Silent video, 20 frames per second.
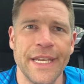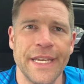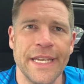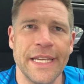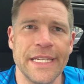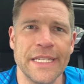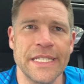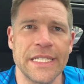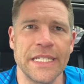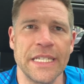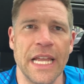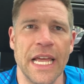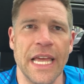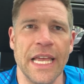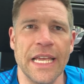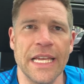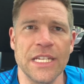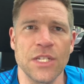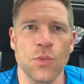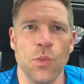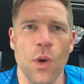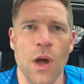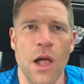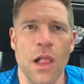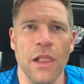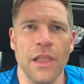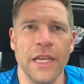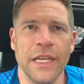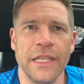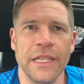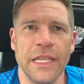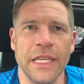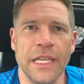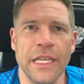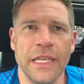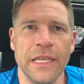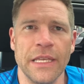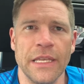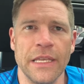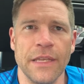yesterday as well in
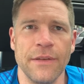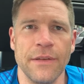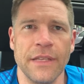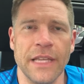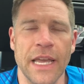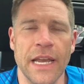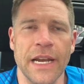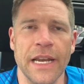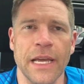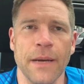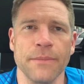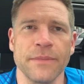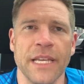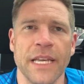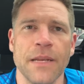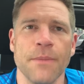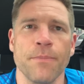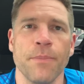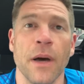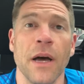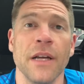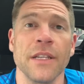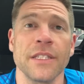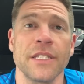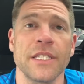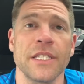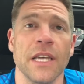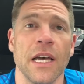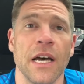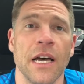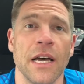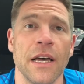the daily update, but